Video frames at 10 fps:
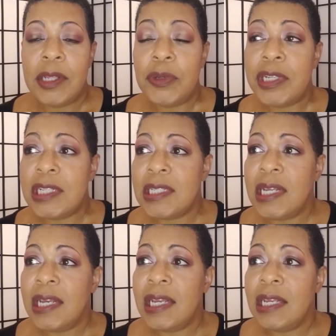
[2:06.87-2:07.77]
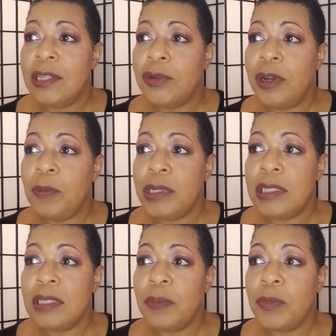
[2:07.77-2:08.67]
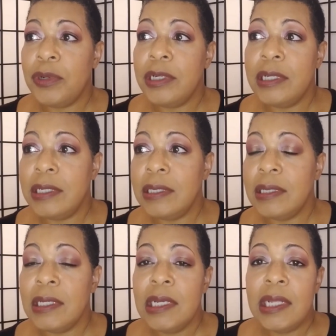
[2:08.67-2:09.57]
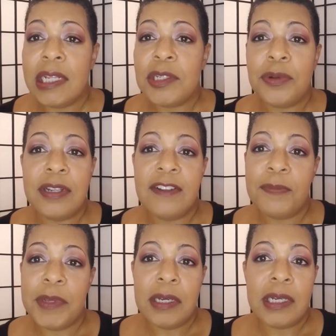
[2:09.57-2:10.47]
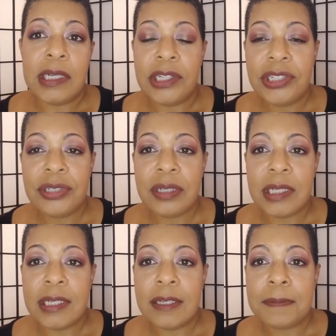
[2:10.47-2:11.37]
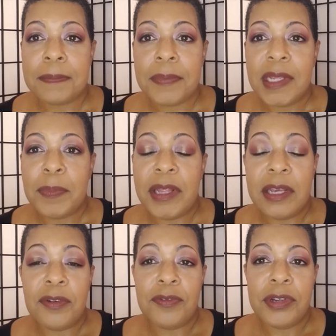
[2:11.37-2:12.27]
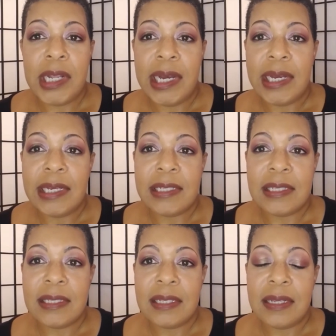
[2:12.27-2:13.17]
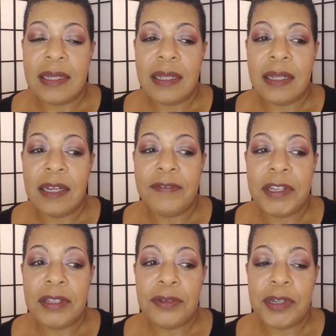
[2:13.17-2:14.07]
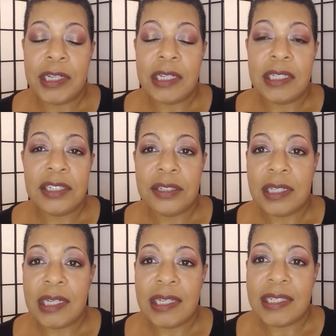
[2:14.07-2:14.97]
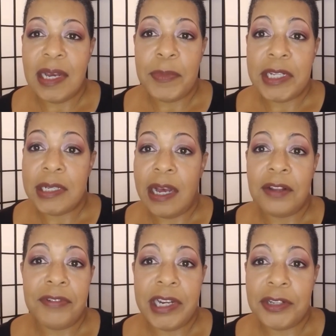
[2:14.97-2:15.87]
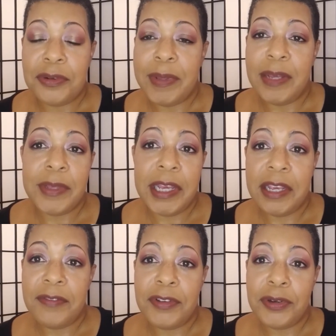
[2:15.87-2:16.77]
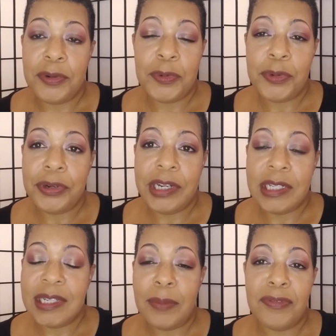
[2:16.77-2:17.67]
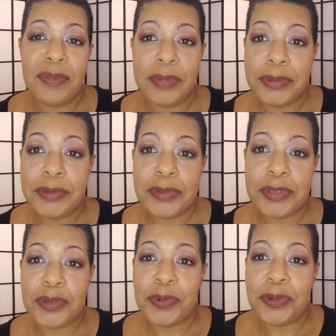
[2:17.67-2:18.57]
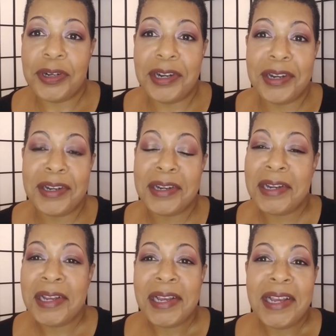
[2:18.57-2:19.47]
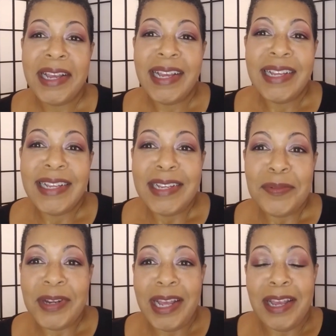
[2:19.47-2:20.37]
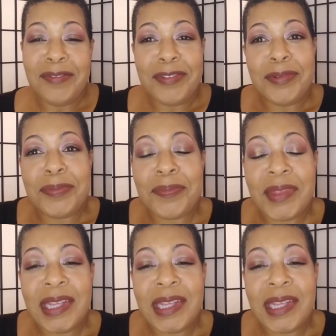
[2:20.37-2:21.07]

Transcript: You can say, you know, I want someone that's going to love me unconditionally, but they don't realize loving you unconditionally does not mean tolerating your bad behavior or any type of abuse or what have you.